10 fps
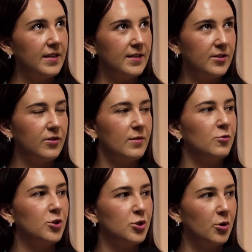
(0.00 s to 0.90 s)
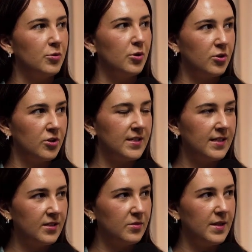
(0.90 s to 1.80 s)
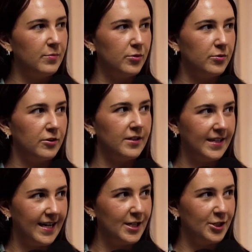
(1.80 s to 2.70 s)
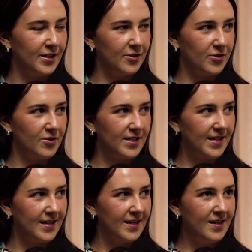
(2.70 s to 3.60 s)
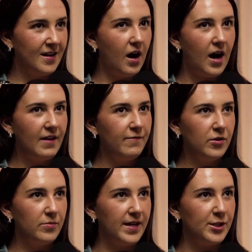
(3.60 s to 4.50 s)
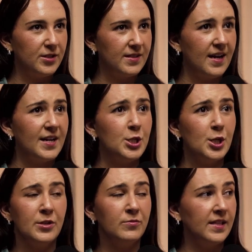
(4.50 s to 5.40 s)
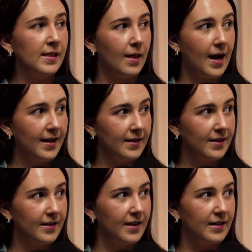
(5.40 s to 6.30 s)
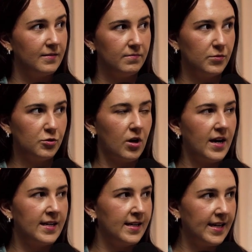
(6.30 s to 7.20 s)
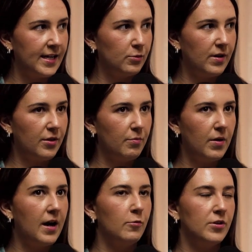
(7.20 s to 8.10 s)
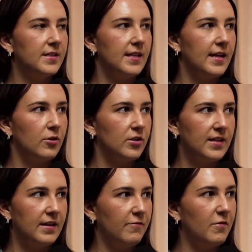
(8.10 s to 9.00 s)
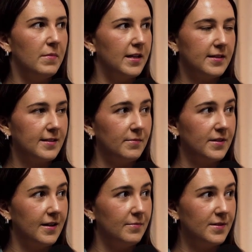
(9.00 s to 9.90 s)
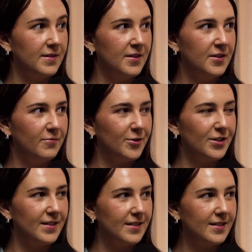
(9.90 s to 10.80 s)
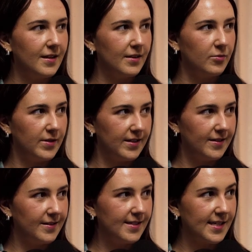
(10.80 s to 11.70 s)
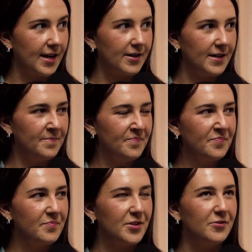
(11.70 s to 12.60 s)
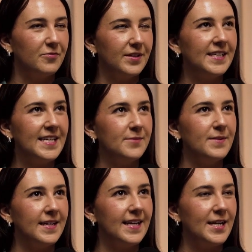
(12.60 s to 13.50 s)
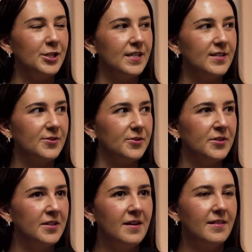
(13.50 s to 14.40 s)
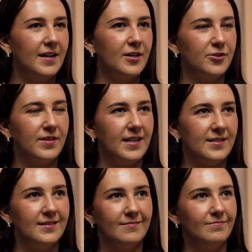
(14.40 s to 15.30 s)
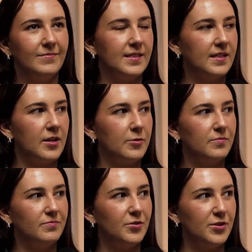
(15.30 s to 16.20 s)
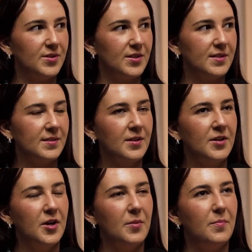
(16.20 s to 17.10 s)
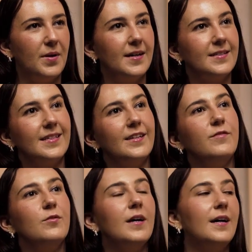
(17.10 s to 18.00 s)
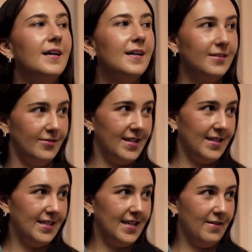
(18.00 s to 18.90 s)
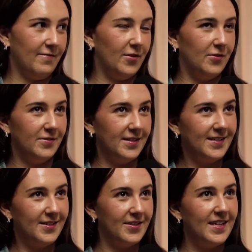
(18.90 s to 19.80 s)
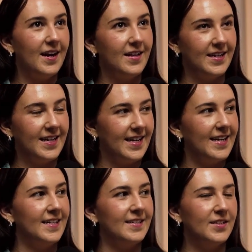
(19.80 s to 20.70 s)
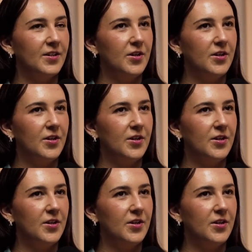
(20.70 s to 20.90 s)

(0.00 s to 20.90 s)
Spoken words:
Instagram will show your content to people who are engaging in your content. I follow pages that I genuinely like and try and engage with, but I won't see their content for months sometimes, which is a little bit scary. But you really need to be engaging. So that 100,000 is kind of useless. But if you are looking to gain followers, on the other hand,